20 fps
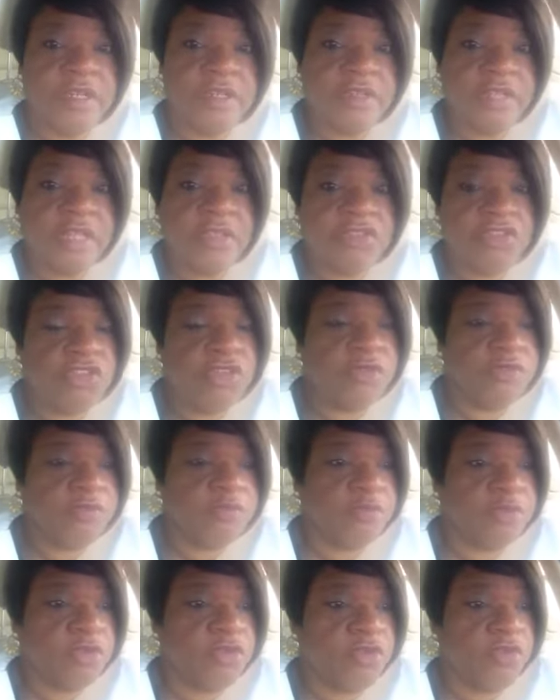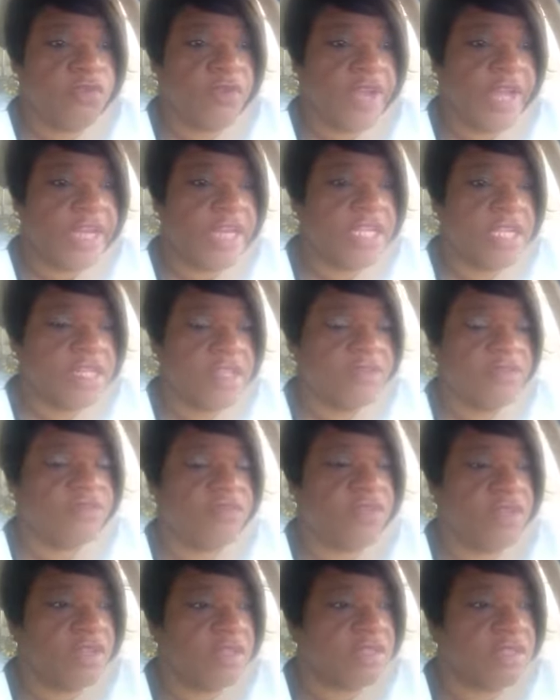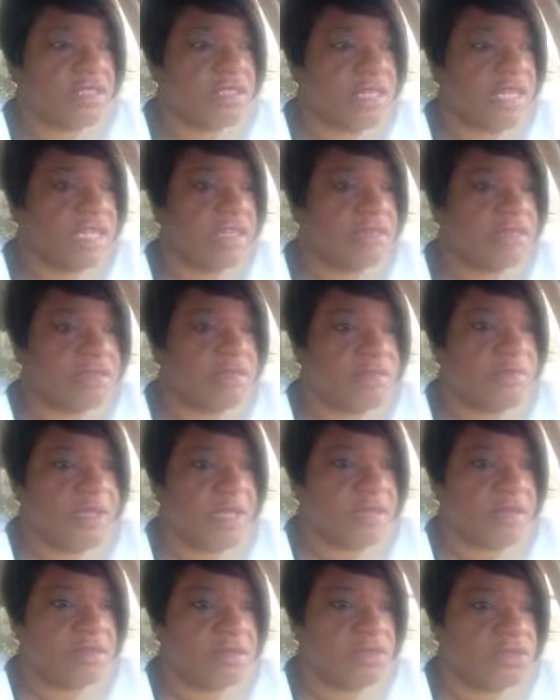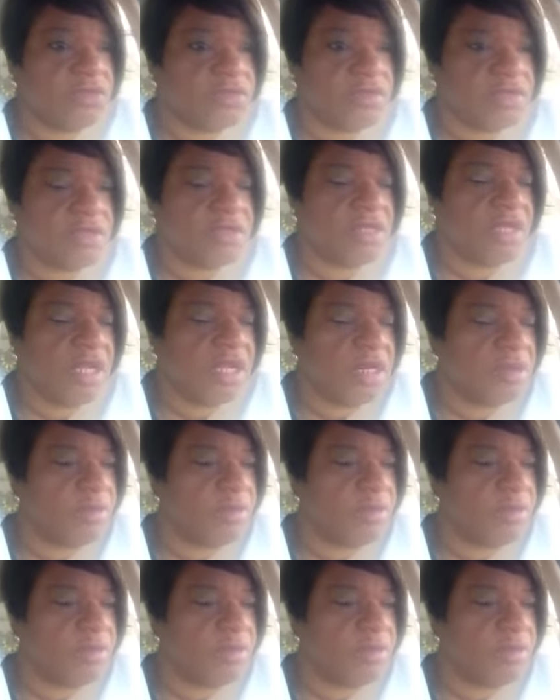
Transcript: That chipped tooth, I got to get it fixed, and I got to go back on the 29.